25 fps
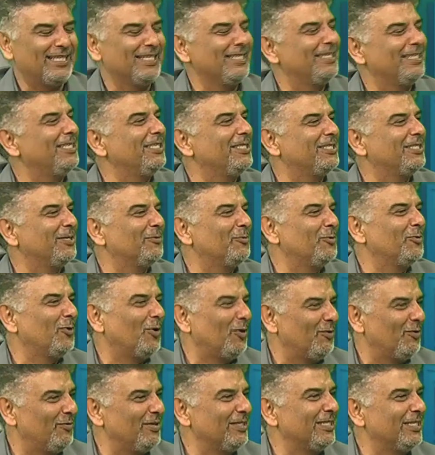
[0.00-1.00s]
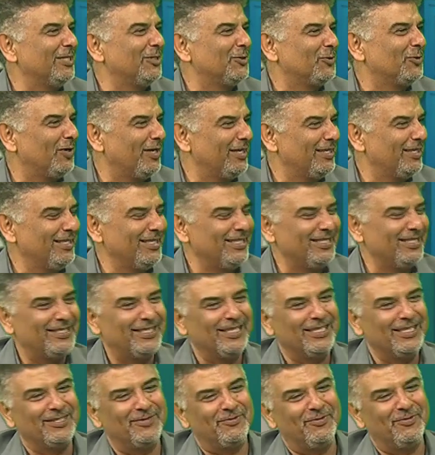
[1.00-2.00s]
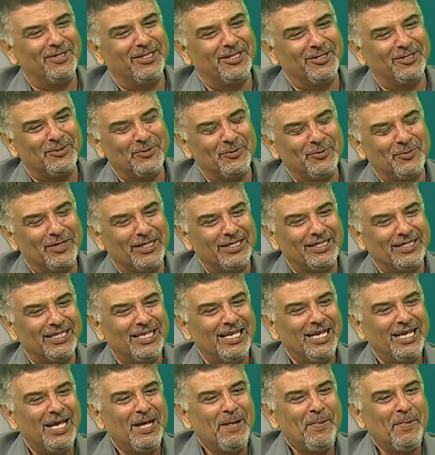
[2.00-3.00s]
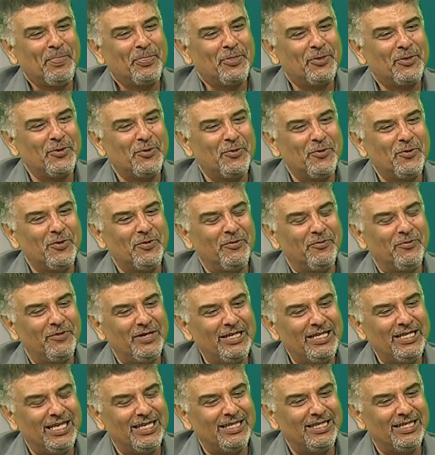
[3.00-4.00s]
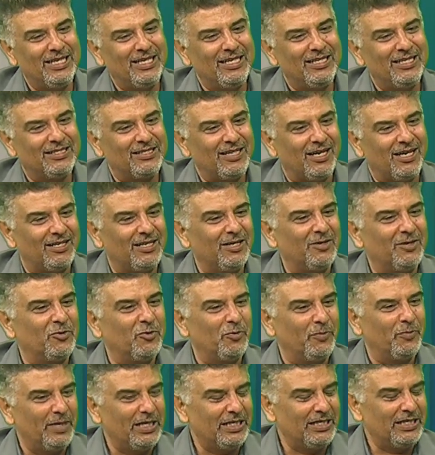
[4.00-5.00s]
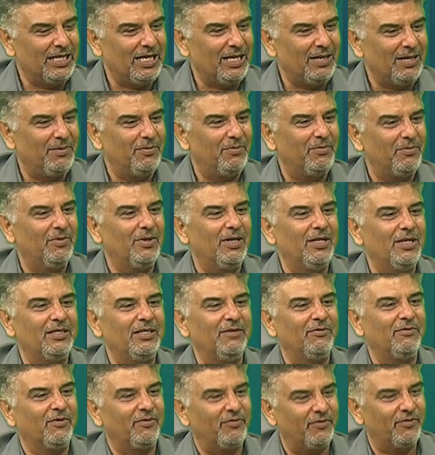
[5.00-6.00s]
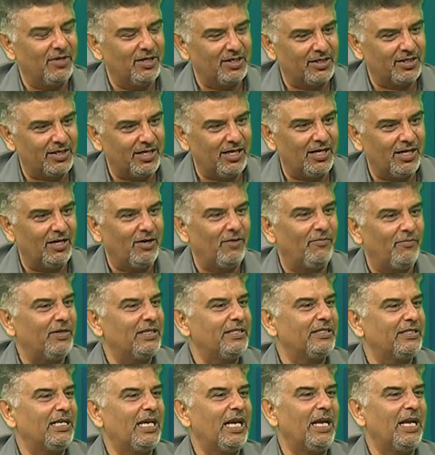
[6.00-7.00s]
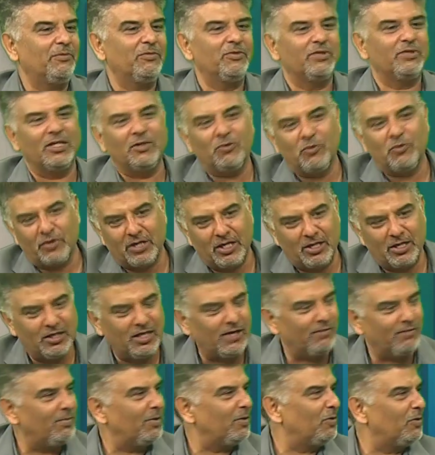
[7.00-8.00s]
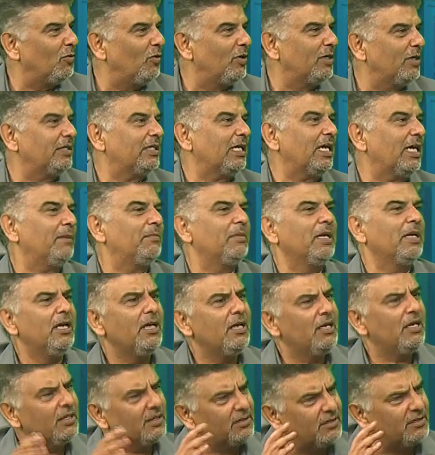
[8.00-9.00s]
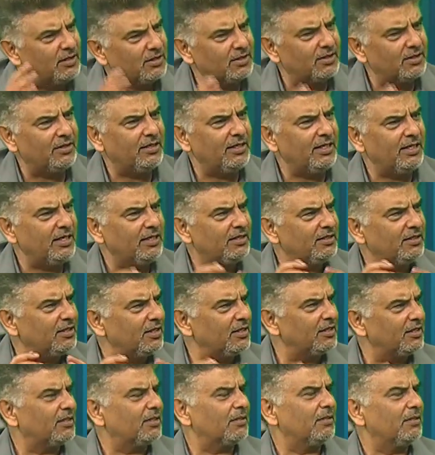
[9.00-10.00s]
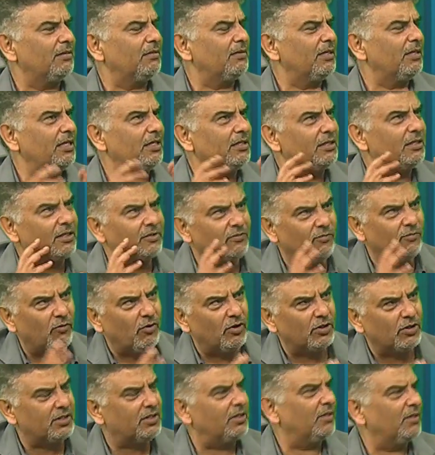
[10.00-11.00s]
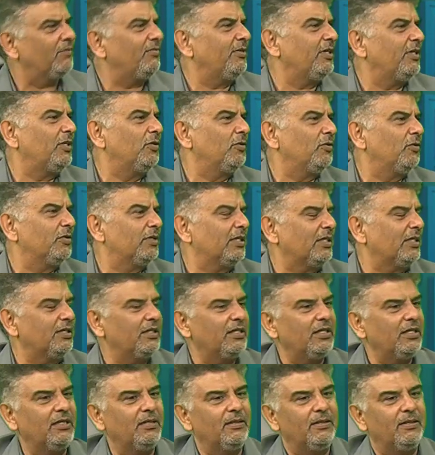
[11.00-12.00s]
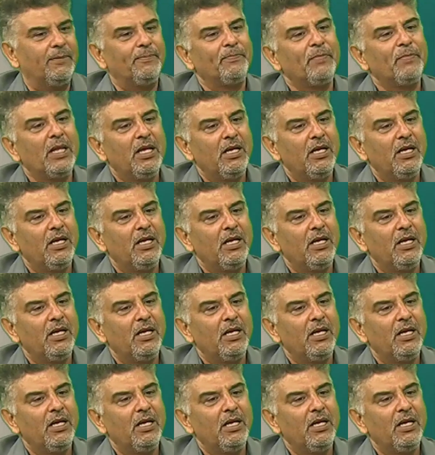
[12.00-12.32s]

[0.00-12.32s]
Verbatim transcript: as a teacher, we always enjoy these things with the students. Yeah. So we then uh, started grooming them. Uh, they were uh, scared of exams. Said, okay, there will be no exam. Just read, just read, just watch the videos. And they,